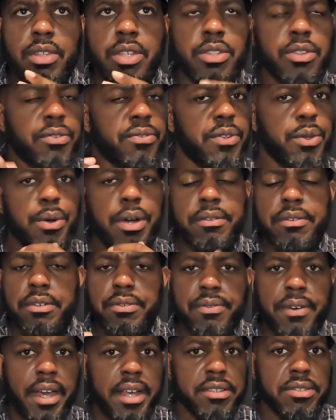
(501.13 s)
A few other
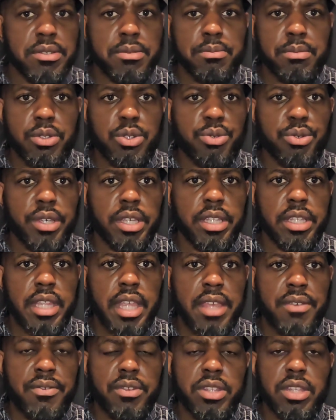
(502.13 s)
fights in between,
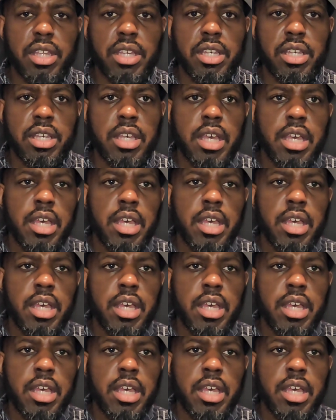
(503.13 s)
even the,